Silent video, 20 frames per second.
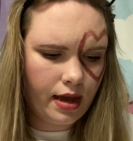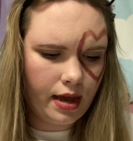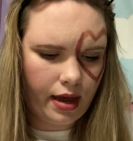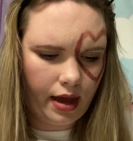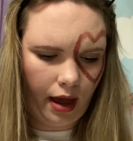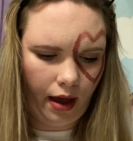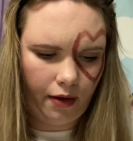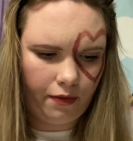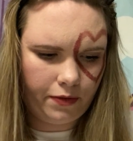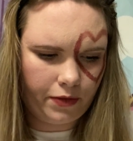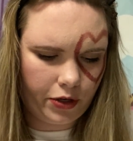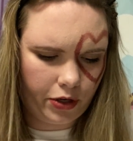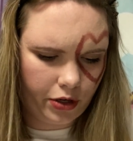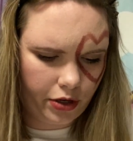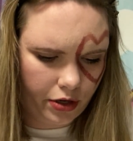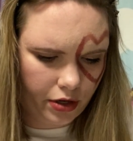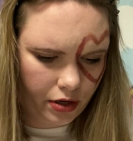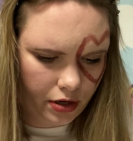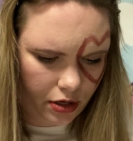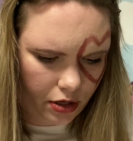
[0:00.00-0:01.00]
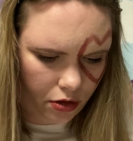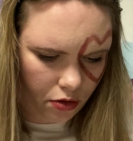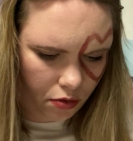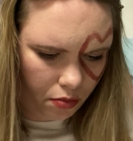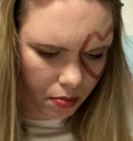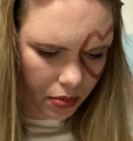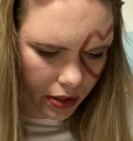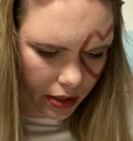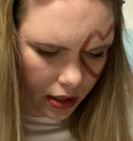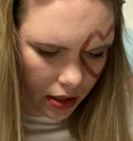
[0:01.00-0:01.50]
after you
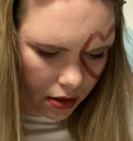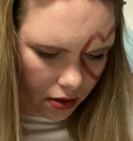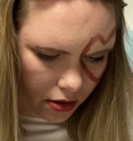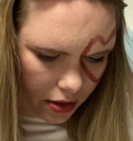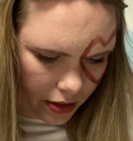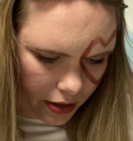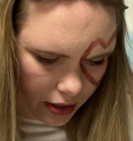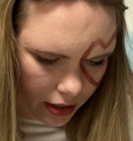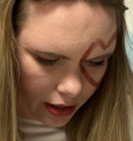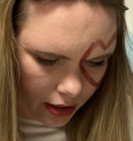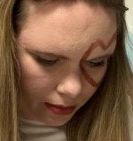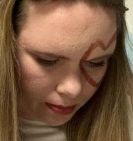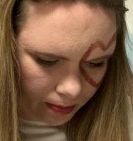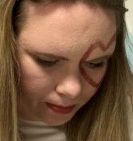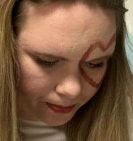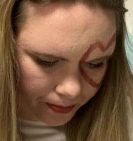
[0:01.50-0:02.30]
put it on there.